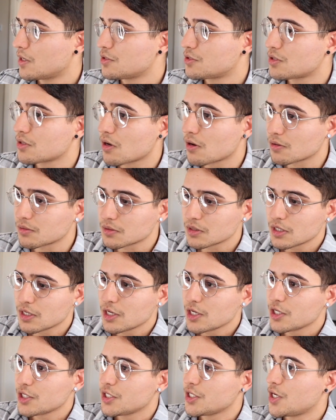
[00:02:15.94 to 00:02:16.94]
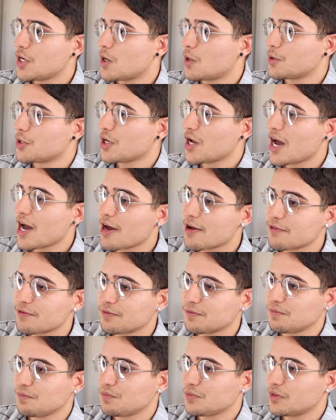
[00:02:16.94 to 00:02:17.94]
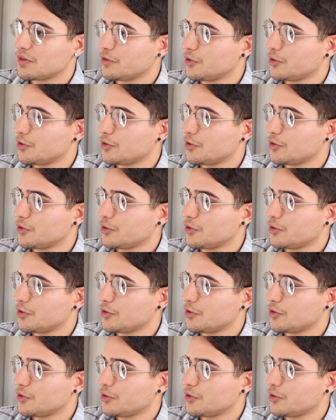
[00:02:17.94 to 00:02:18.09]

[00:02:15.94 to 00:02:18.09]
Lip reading: And so you have